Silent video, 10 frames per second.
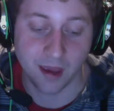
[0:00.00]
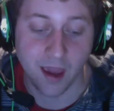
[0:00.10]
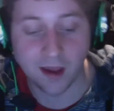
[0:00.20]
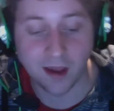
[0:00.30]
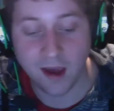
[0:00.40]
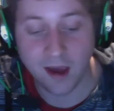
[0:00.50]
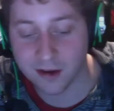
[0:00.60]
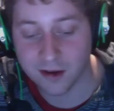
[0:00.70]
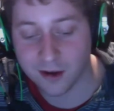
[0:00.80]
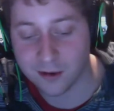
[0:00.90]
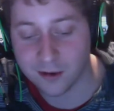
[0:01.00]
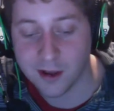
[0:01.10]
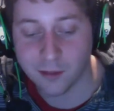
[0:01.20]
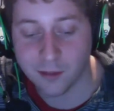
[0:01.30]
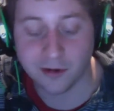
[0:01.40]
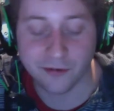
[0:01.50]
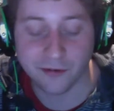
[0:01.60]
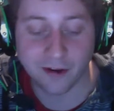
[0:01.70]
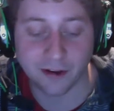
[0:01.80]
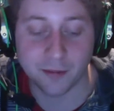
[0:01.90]
And I kind of, poked
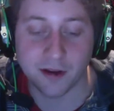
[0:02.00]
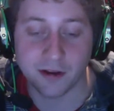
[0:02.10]
fun a little bit.